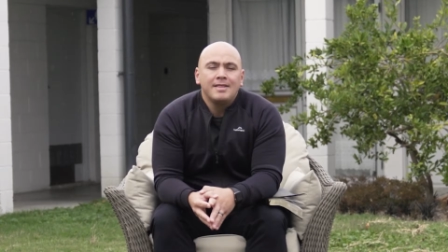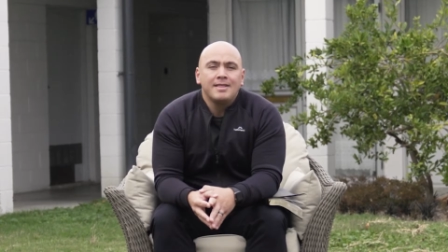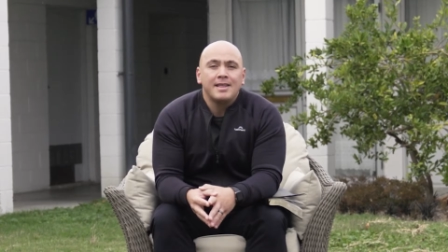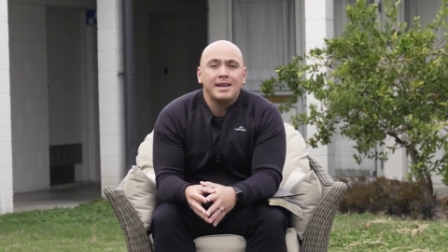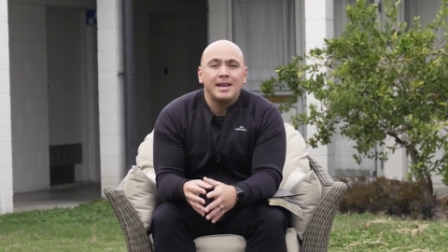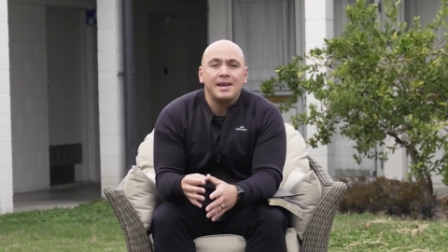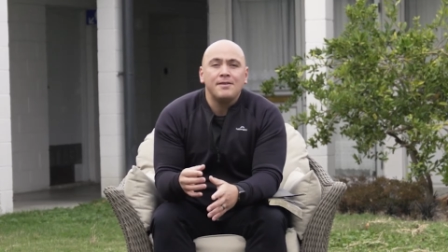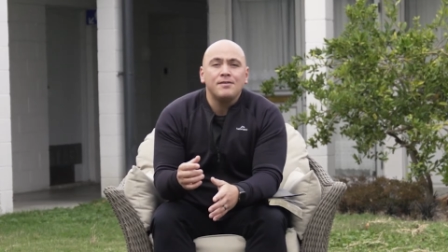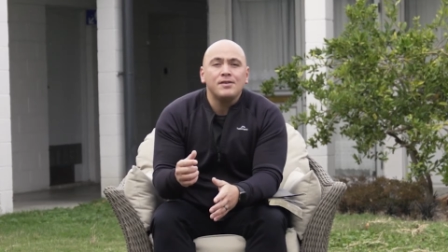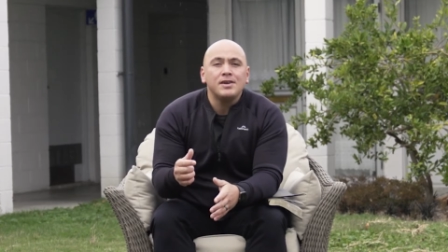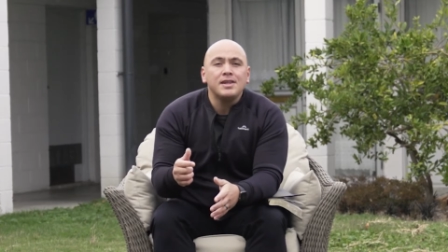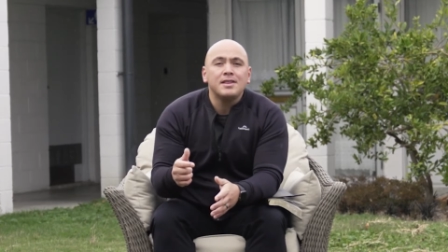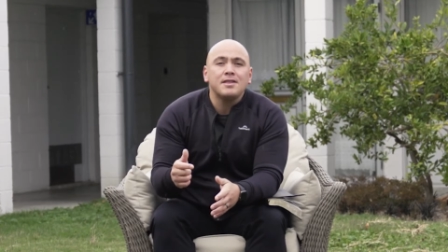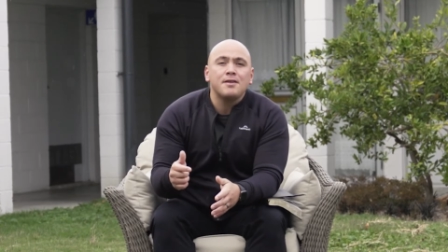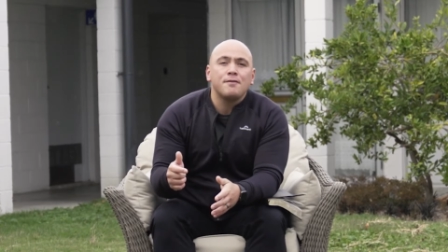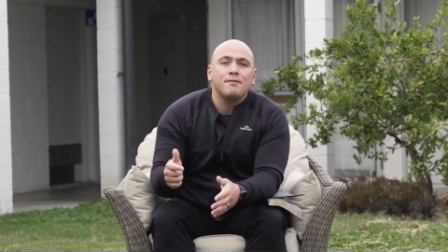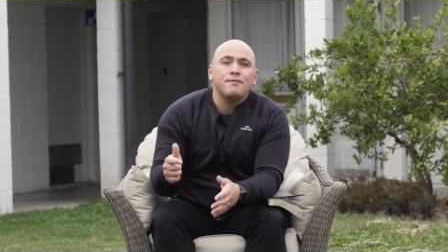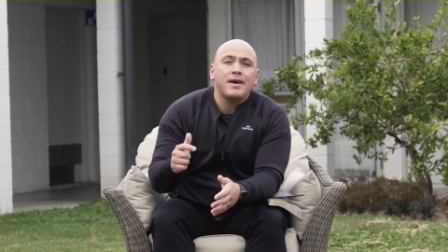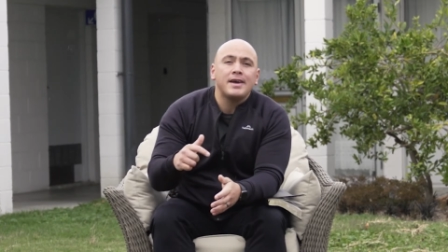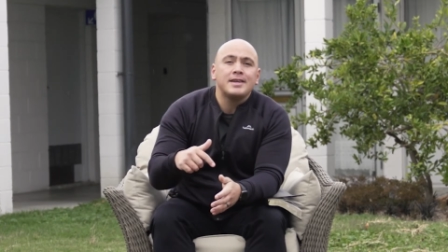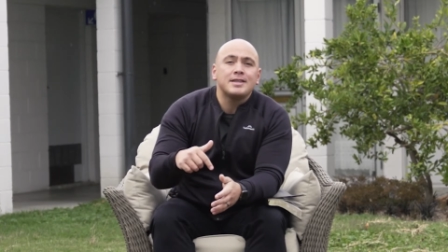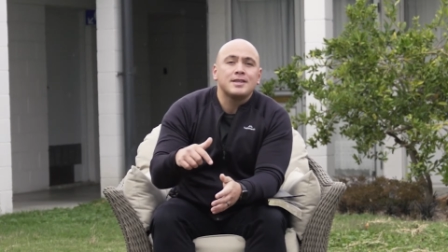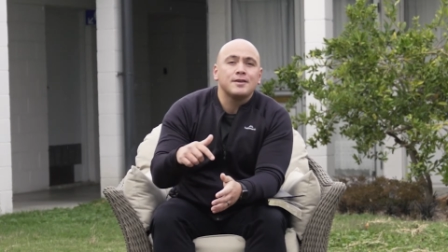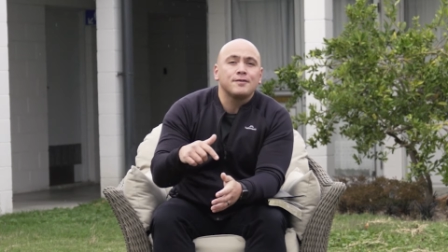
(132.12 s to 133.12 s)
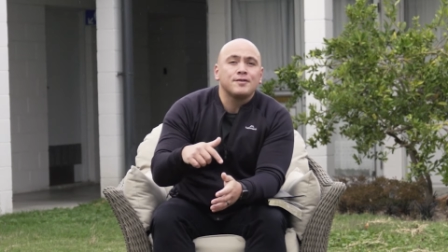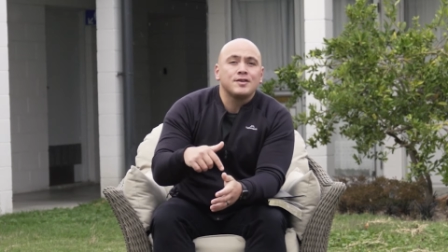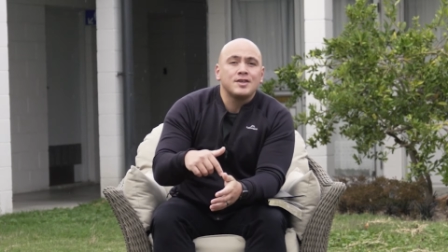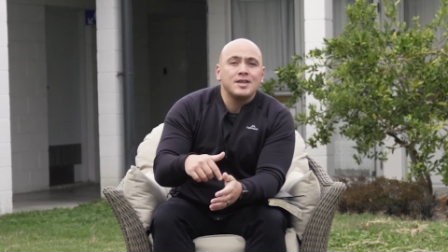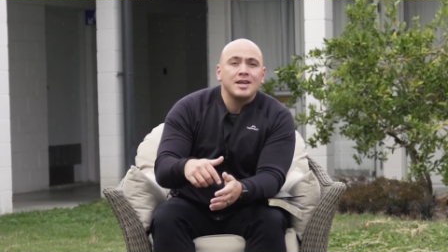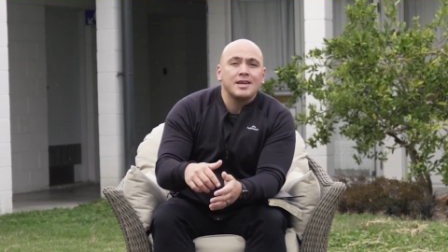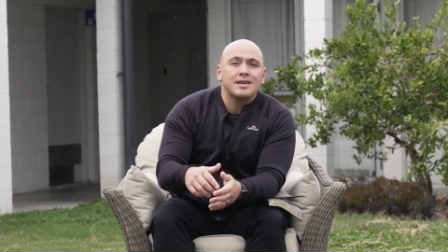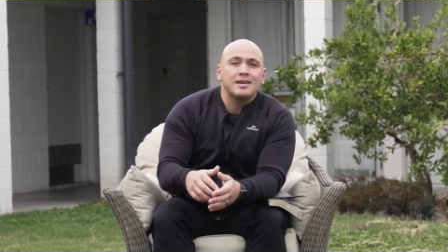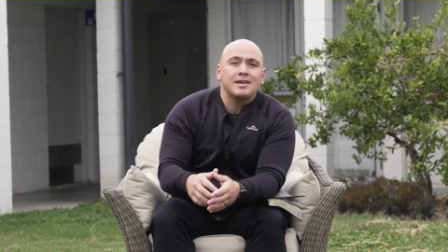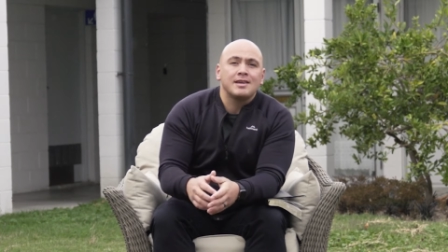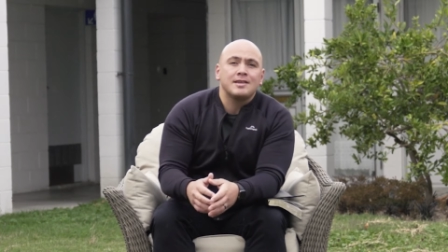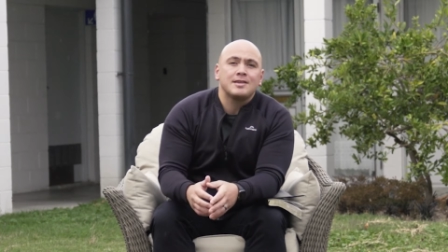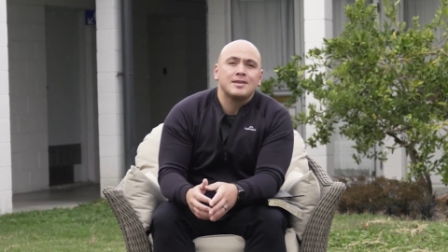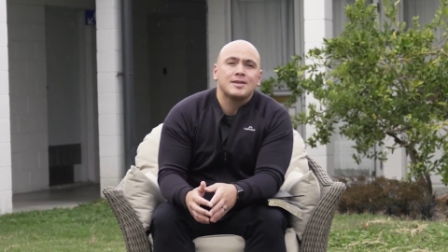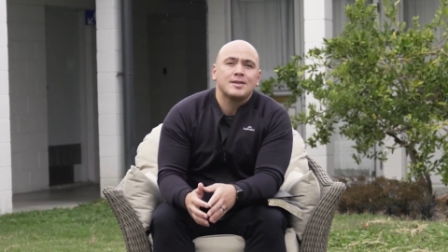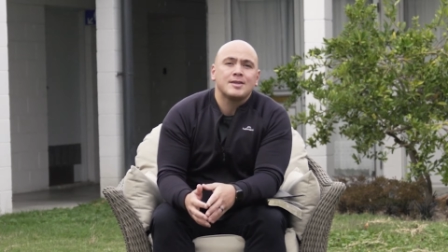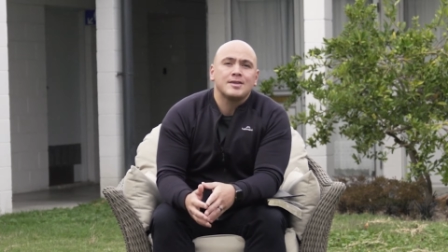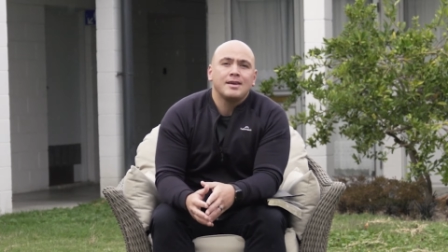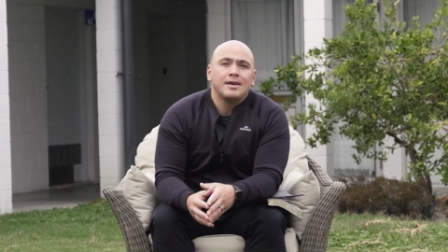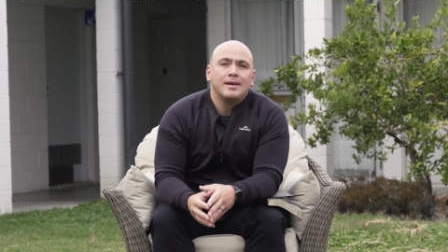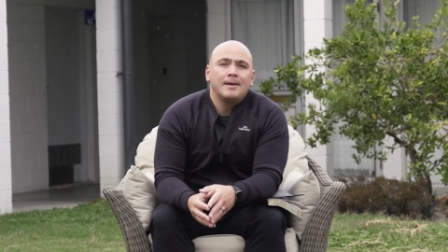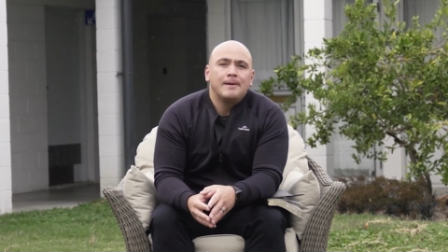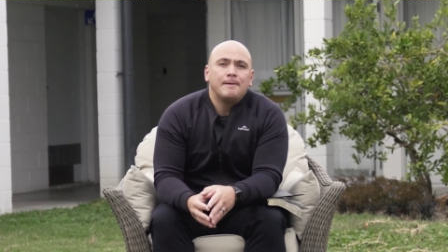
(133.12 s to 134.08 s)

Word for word: That even in the face of sickness,